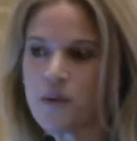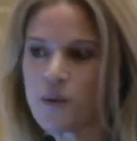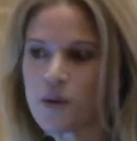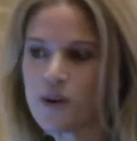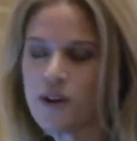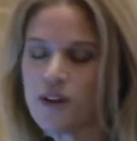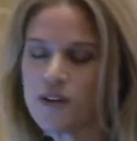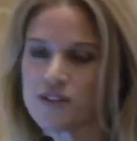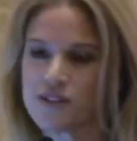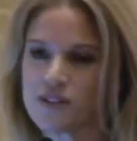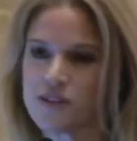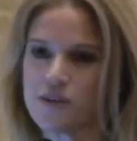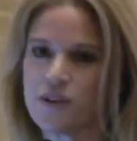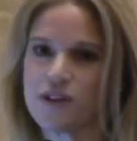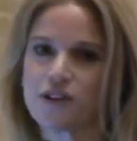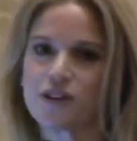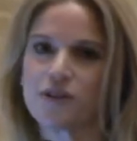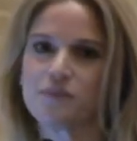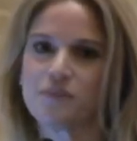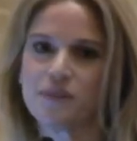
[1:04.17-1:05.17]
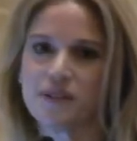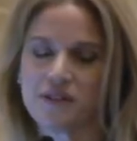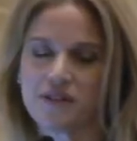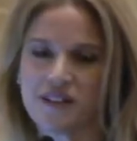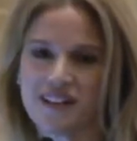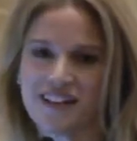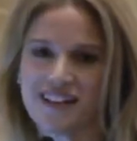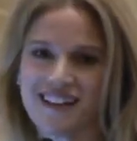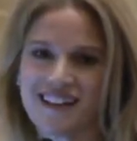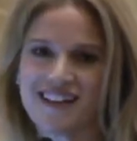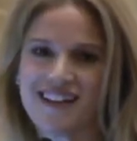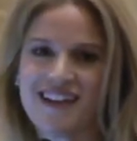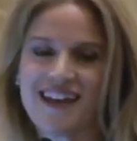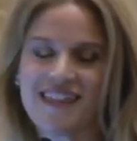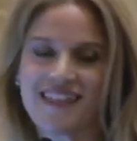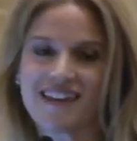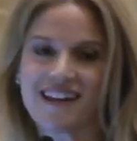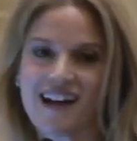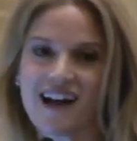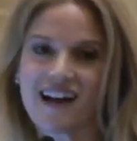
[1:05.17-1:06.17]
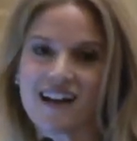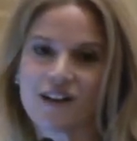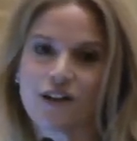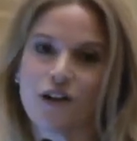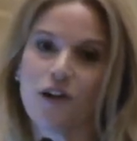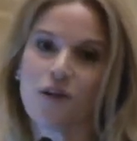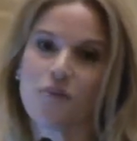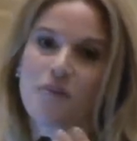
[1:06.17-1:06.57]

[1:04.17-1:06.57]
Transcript: we're also a community that I call